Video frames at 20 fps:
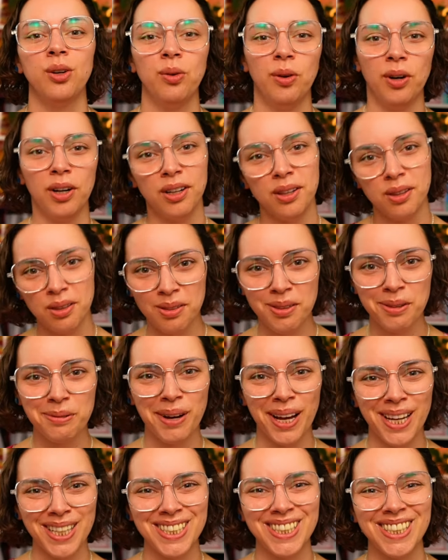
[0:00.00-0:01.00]
who are the
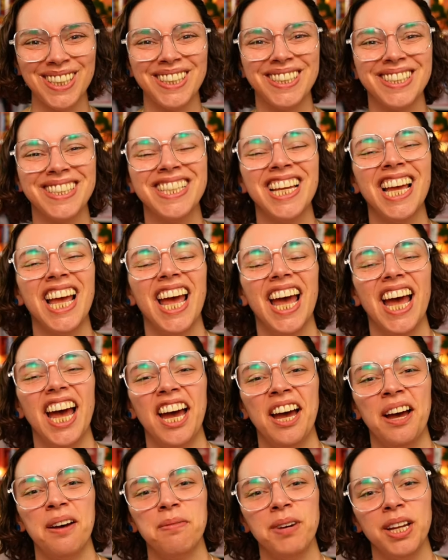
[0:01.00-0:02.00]
Bastions,
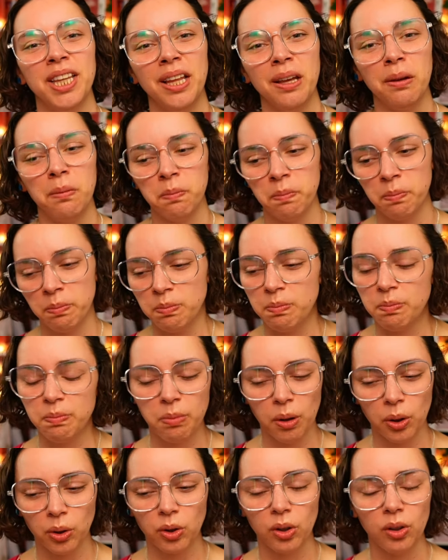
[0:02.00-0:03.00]
and they
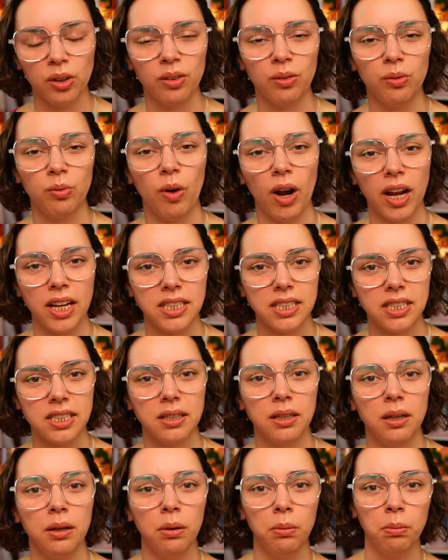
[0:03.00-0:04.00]
both
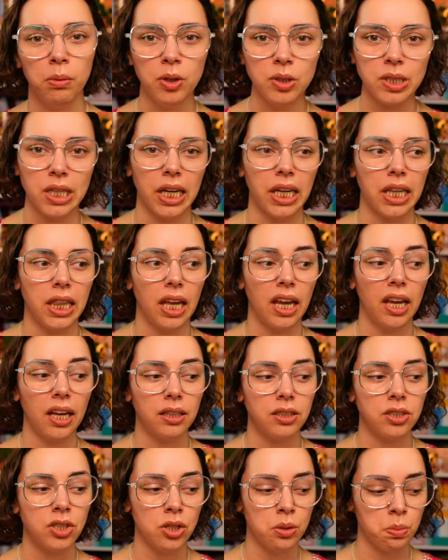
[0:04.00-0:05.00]
write music, and they
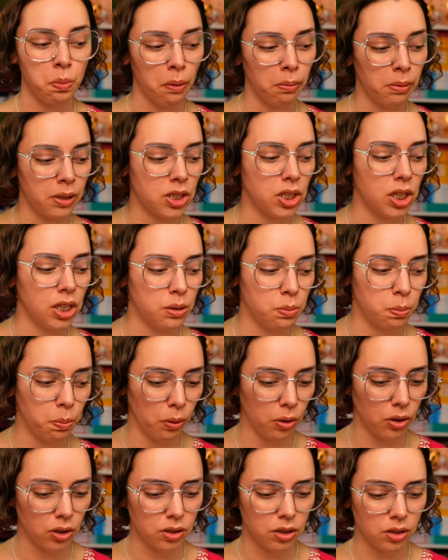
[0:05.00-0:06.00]
had just published these
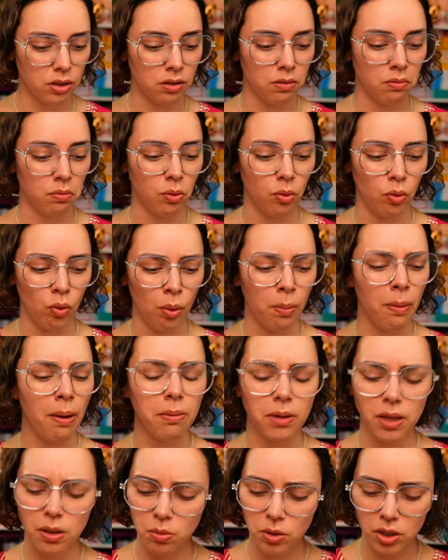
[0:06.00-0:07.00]
books, or
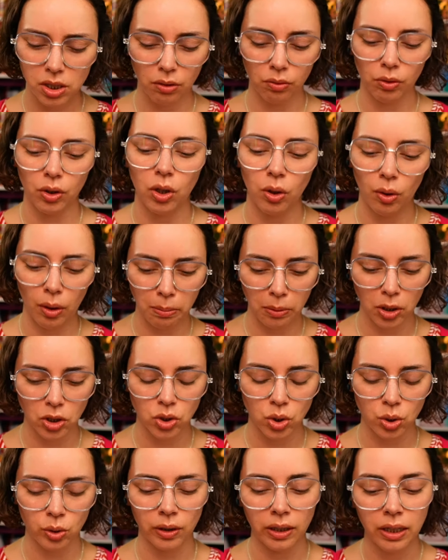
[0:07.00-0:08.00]
maybe they weren't even new, I'm
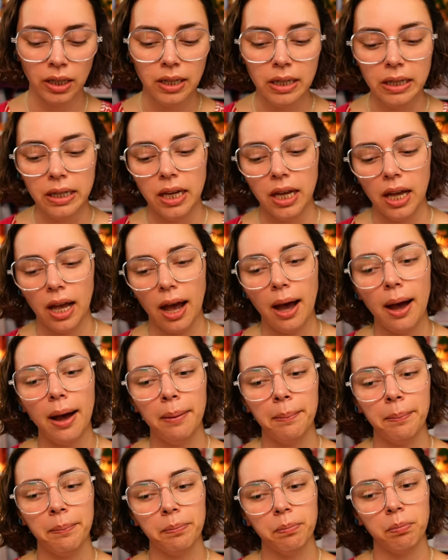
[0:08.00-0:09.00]
not sure,
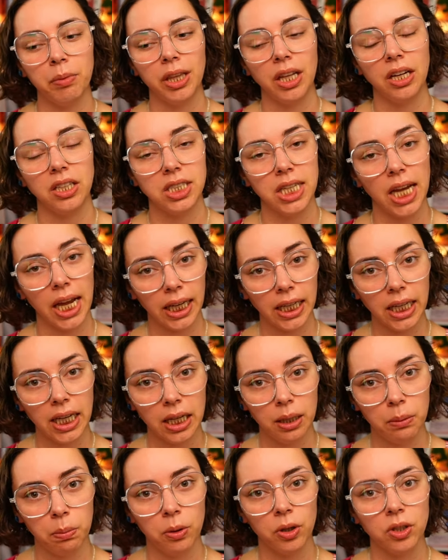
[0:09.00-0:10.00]
but they're
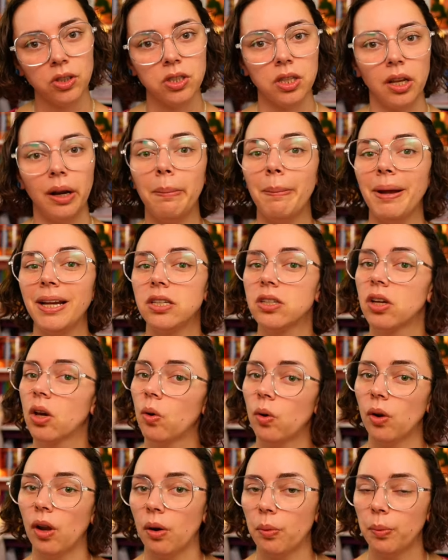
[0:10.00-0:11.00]
technique books that are meant to
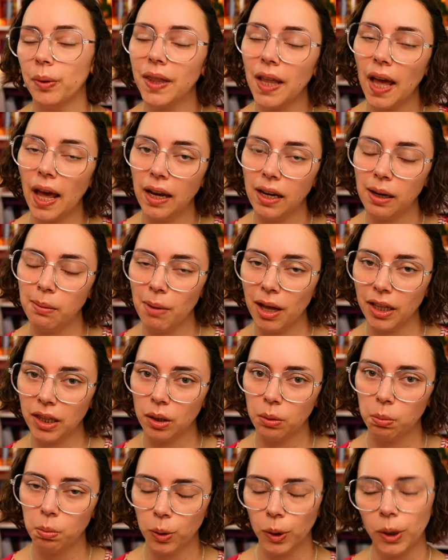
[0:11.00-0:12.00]
go along with any
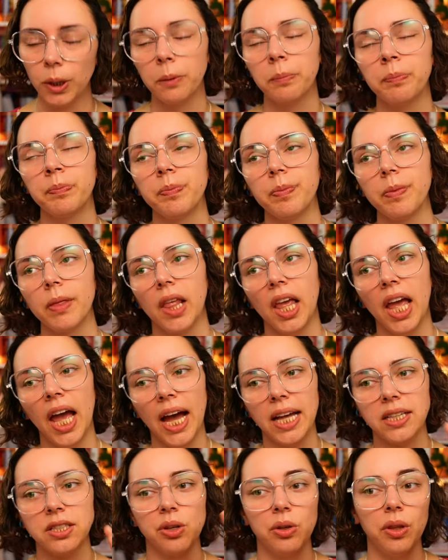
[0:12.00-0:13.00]
method book.
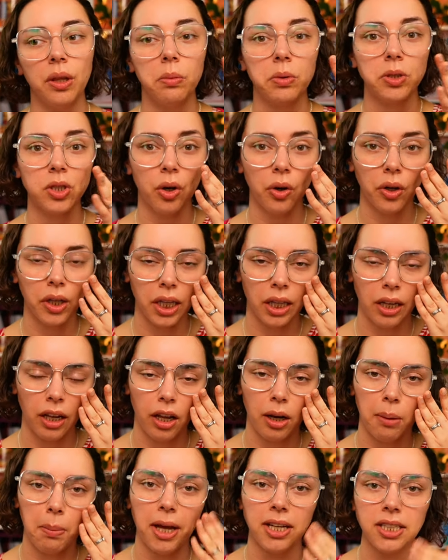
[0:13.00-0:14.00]
And so they were talking a
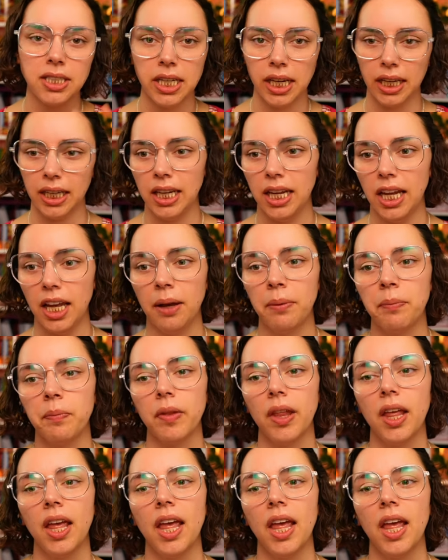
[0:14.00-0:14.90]
lot about technique.